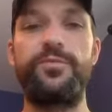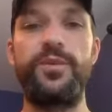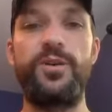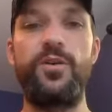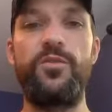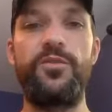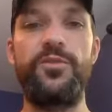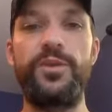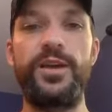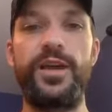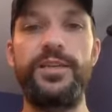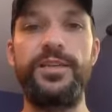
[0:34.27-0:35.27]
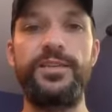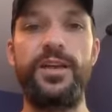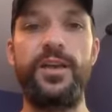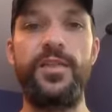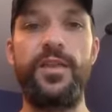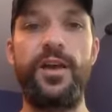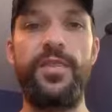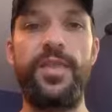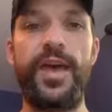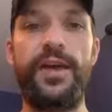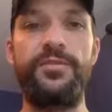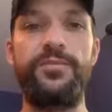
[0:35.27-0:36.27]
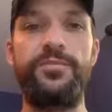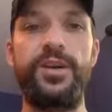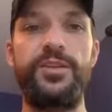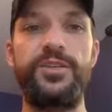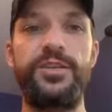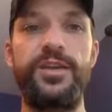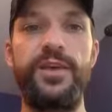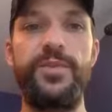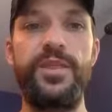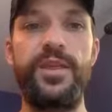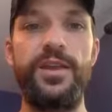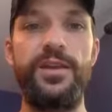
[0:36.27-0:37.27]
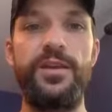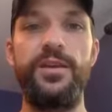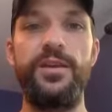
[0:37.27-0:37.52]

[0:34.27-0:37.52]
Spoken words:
overview and context on that project to come, and then